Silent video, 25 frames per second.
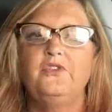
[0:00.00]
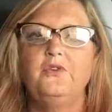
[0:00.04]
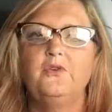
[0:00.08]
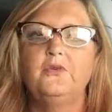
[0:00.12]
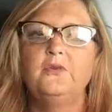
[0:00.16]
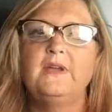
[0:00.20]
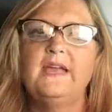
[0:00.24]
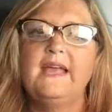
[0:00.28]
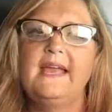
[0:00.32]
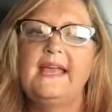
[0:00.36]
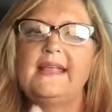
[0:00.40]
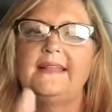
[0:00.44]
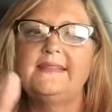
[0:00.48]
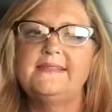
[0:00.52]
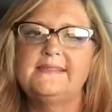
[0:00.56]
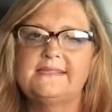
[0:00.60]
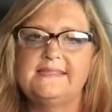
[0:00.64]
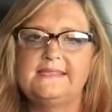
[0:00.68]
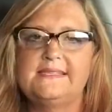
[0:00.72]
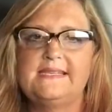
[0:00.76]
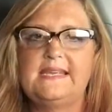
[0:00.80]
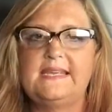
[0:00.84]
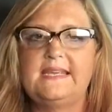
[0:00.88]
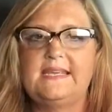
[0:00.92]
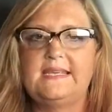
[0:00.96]
You Can
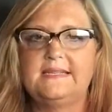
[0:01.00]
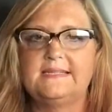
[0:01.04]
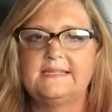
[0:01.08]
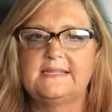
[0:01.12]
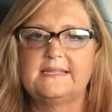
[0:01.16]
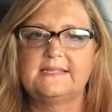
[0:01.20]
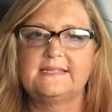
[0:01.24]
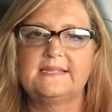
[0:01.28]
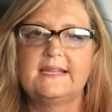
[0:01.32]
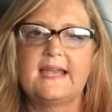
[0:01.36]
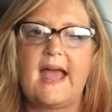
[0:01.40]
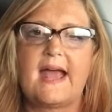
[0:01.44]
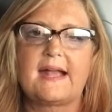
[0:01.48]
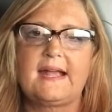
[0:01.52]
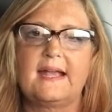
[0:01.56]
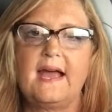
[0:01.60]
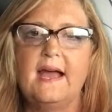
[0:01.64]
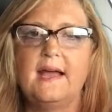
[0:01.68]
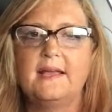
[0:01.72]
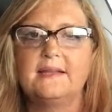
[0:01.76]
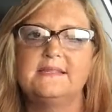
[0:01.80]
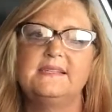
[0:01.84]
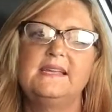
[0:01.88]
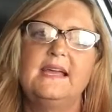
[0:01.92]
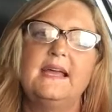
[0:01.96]
See does not
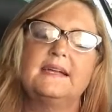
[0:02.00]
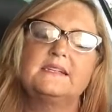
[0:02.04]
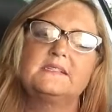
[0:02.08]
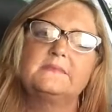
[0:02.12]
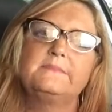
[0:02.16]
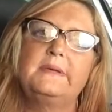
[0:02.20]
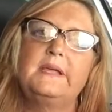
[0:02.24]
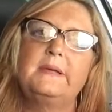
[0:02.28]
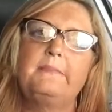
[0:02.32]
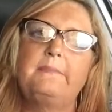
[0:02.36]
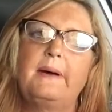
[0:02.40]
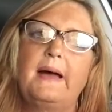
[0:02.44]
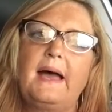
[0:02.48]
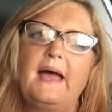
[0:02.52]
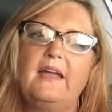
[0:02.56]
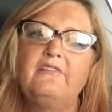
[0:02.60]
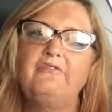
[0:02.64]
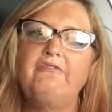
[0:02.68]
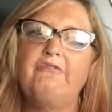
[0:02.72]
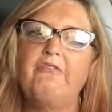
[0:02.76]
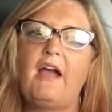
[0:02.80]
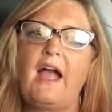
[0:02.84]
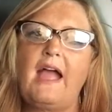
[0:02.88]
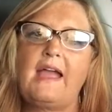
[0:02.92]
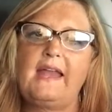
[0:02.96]
contact me by
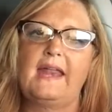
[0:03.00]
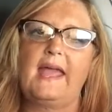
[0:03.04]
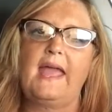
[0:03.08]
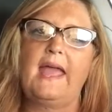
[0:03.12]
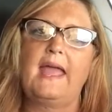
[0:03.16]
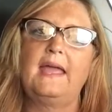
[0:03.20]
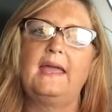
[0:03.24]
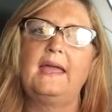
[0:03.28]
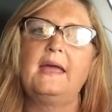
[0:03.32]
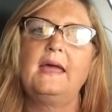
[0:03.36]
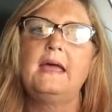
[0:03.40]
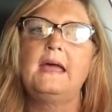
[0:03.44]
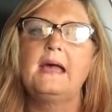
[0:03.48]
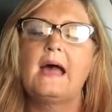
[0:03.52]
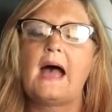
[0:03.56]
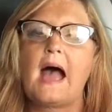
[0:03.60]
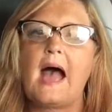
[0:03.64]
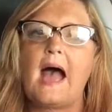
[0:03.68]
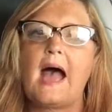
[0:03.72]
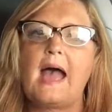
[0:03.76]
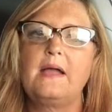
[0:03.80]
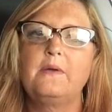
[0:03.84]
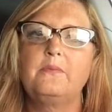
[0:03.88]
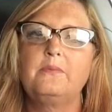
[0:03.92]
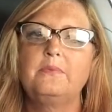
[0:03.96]
Friday,
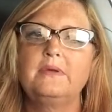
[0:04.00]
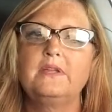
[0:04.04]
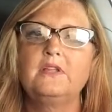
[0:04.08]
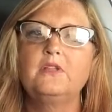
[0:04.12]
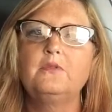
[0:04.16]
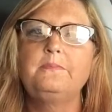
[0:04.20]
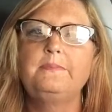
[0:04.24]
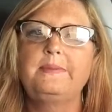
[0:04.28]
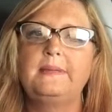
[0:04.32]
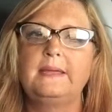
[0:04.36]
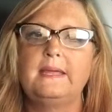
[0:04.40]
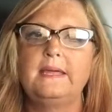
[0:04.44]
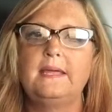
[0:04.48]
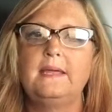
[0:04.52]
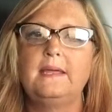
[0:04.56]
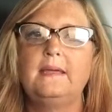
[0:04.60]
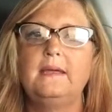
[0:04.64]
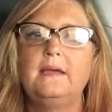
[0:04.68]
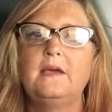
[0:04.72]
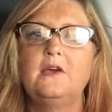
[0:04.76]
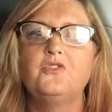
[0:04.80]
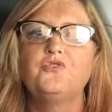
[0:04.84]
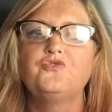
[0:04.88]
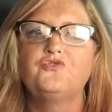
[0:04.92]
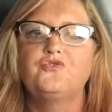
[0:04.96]
I will be
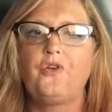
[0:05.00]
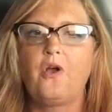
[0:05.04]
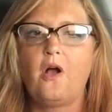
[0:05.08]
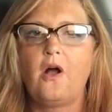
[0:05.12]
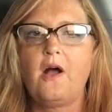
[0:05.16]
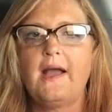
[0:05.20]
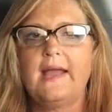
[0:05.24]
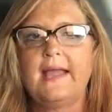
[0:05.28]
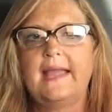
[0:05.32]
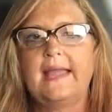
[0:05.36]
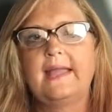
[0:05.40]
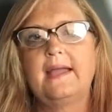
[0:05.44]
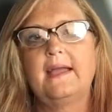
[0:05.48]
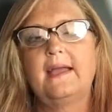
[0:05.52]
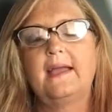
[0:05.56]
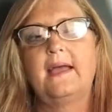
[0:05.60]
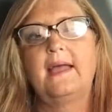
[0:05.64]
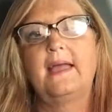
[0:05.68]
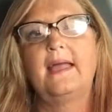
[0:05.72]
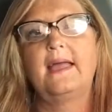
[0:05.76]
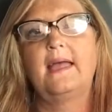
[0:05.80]
drawing